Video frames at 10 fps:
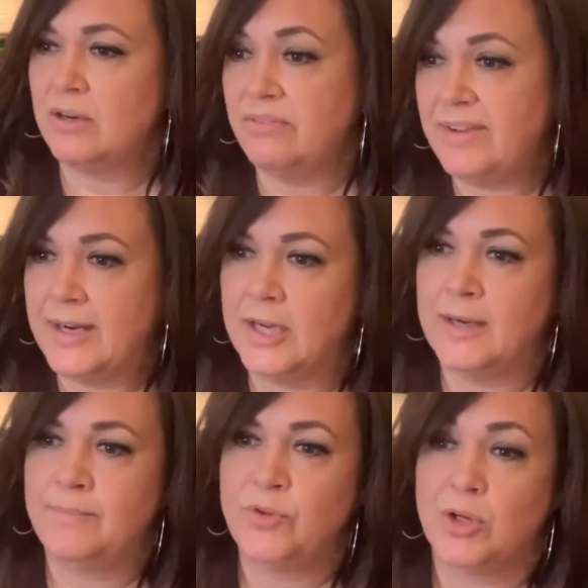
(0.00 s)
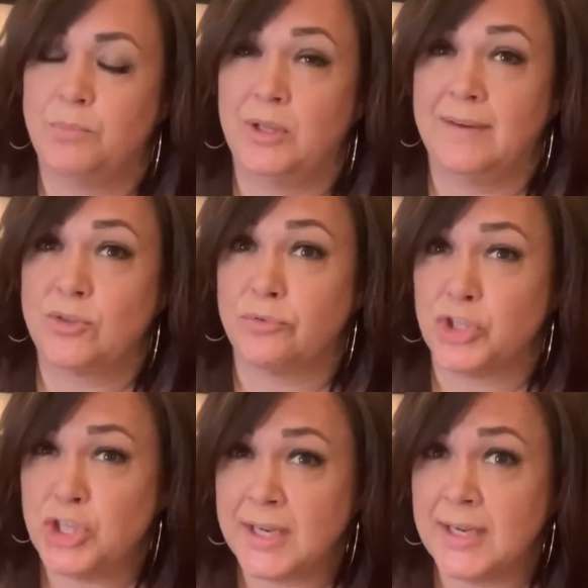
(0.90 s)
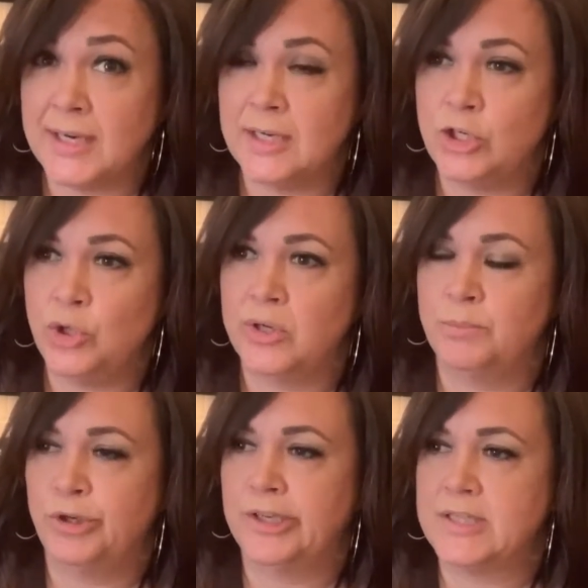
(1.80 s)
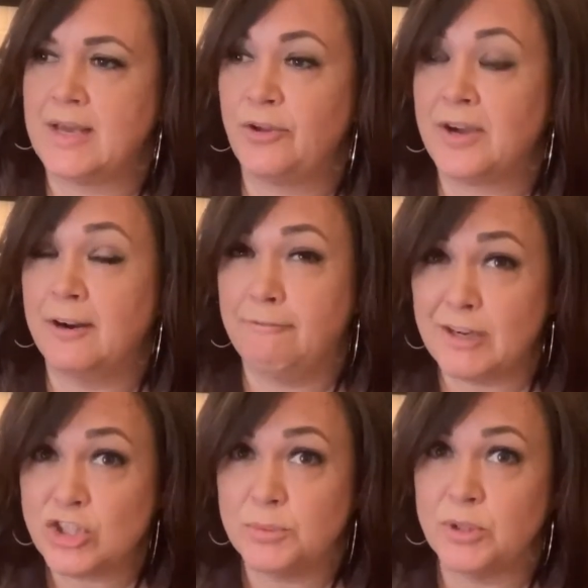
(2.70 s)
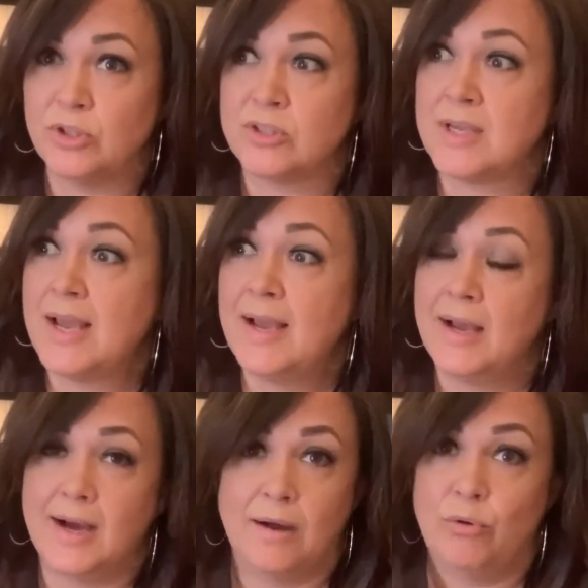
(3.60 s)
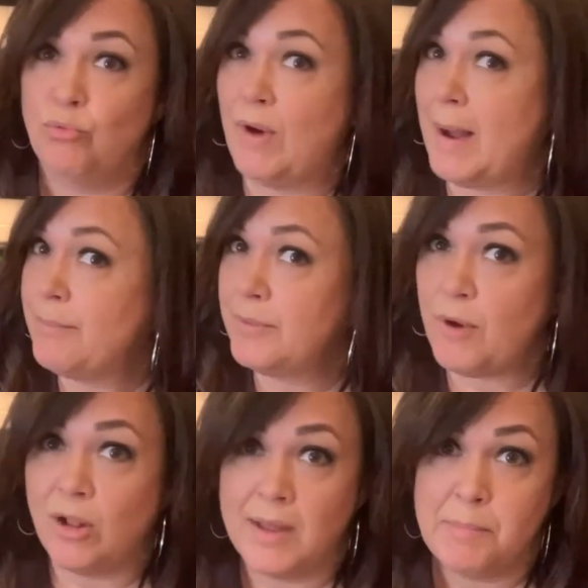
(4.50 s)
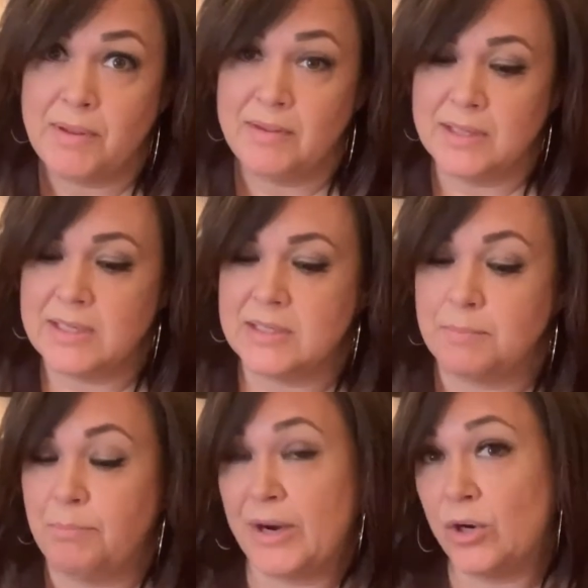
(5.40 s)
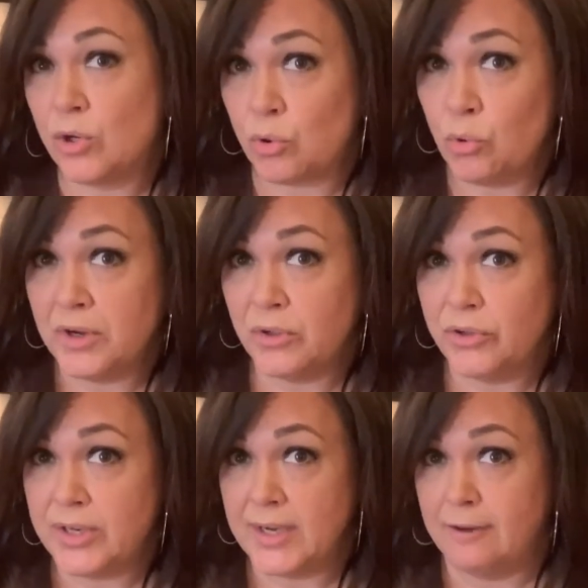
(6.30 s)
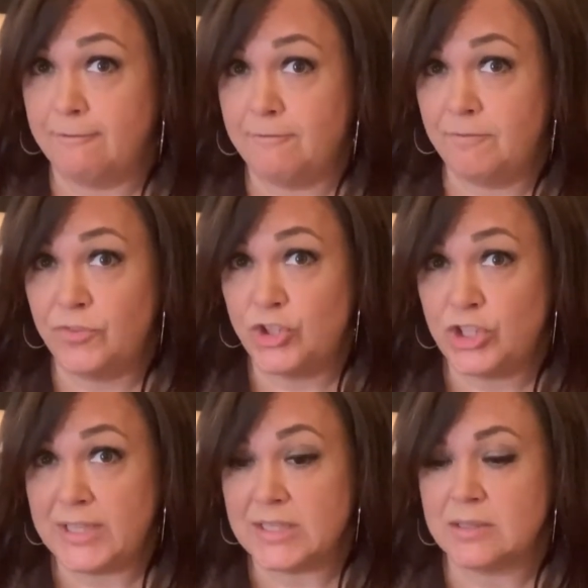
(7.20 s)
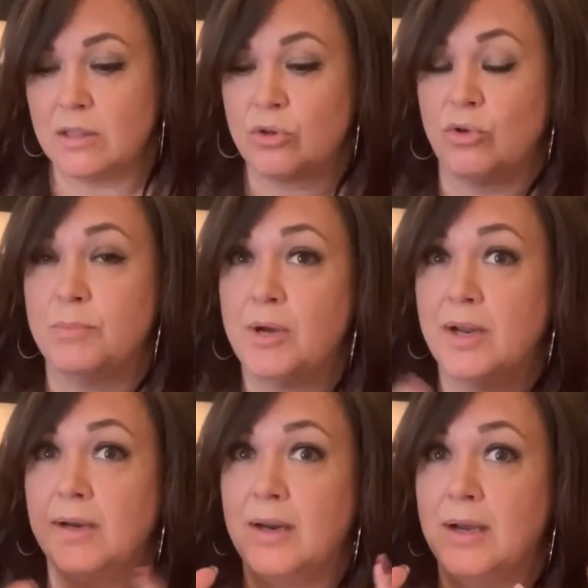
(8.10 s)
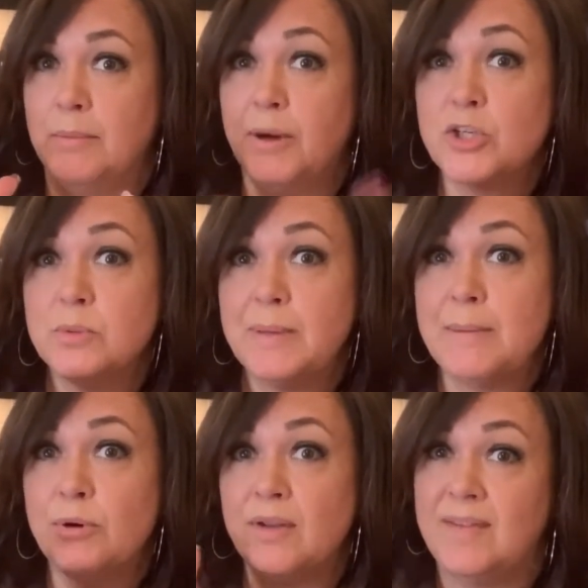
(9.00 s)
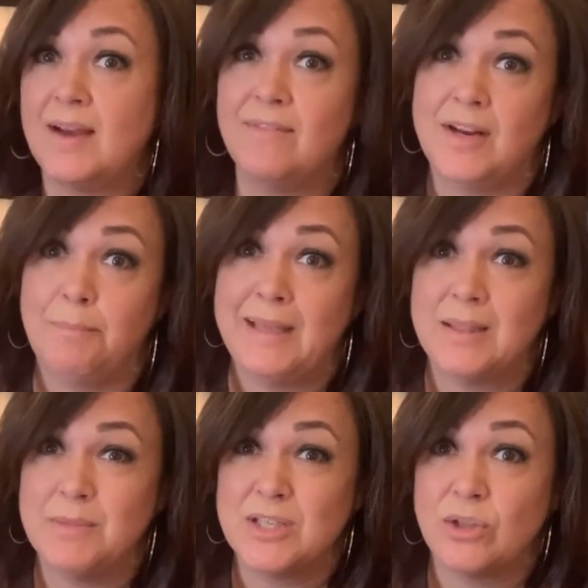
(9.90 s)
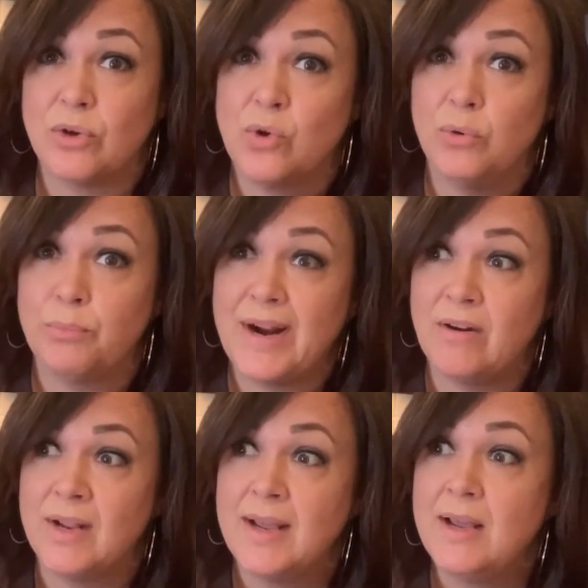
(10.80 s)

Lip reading: and feta, you can put leftover chicken, you can put other kind of vegetables, wrap them all up in these buttered or oiled sheets, throw them on parchment paper in the oven and bake them until they're golden brown.